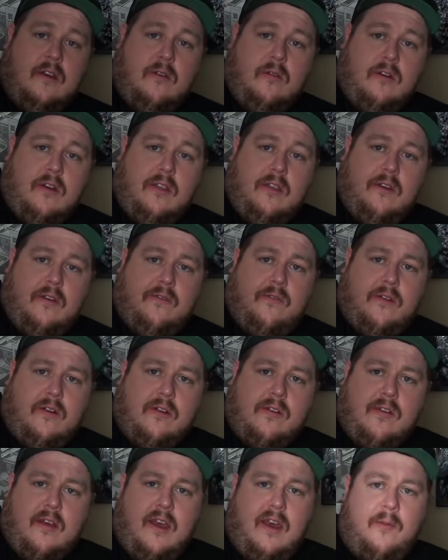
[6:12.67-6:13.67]
One of the
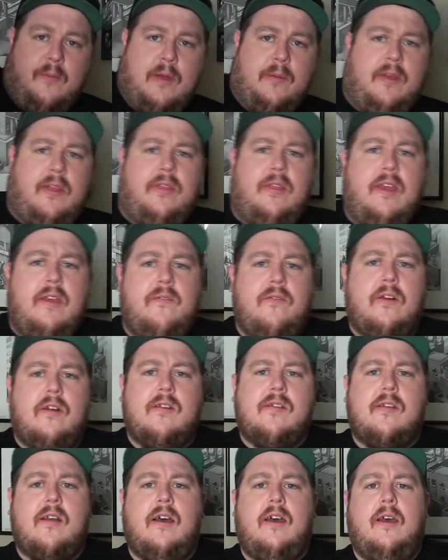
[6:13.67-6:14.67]
first time, maybe the
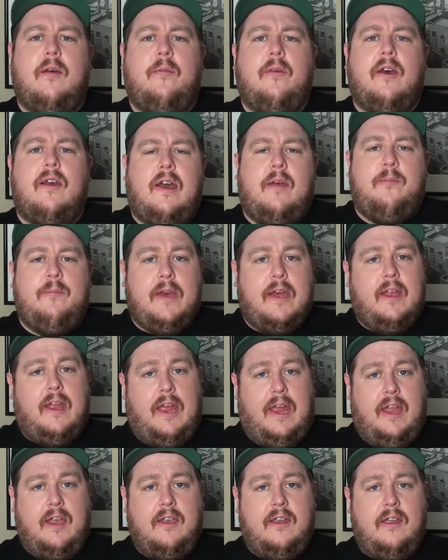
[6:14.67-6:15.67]
first time I met
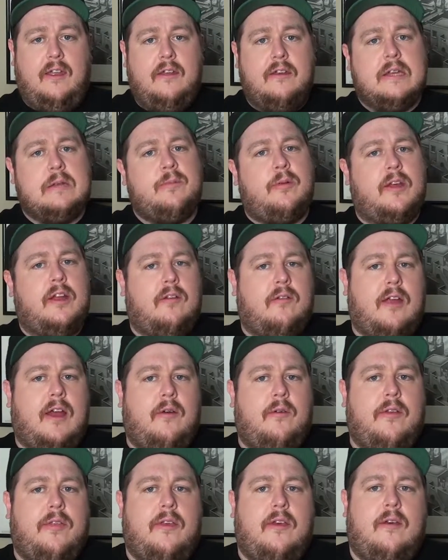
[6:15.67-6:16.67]
Andy and played
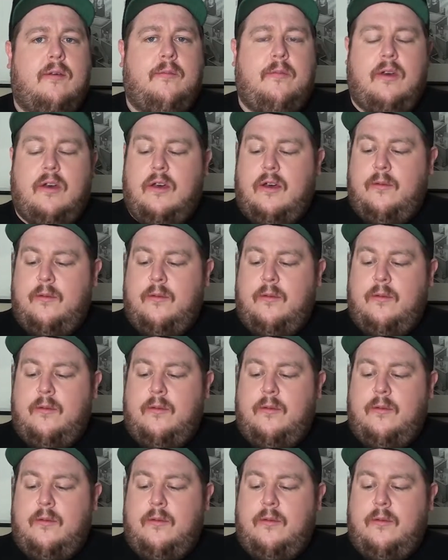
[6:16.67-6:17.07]
around with him,